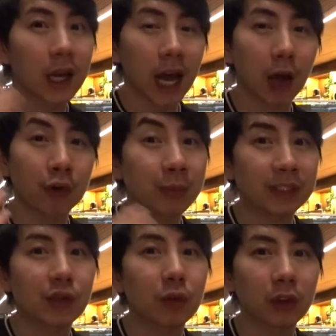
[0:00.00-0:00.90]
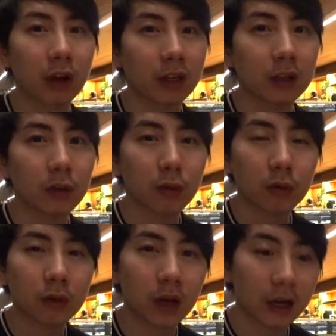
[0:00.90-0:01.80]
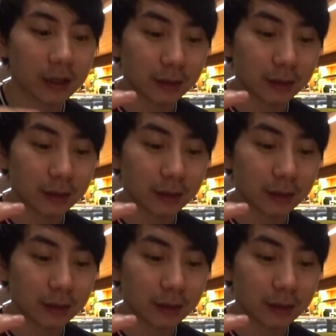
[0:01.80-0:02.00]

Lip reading: I would be sold on it.